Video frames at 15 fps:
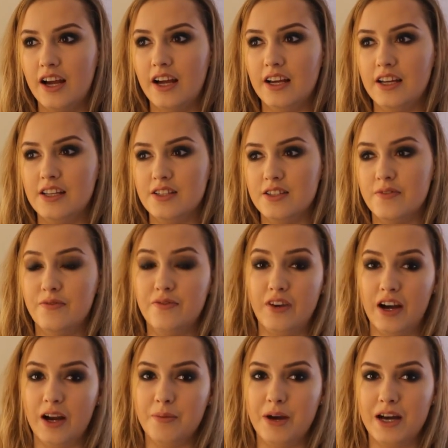is
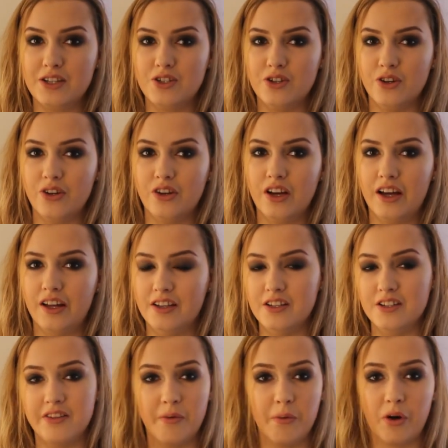very matte too
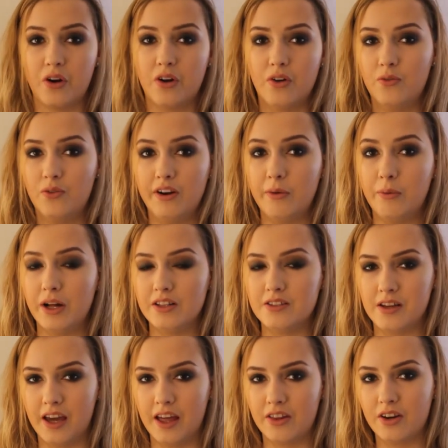and they work really well
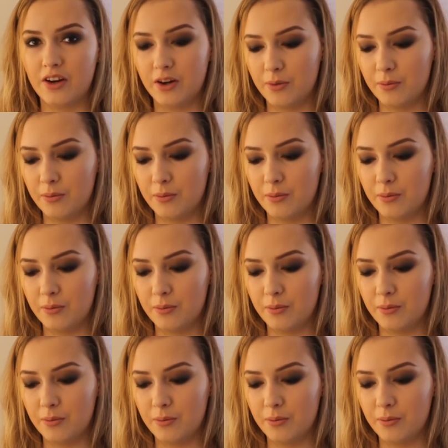together.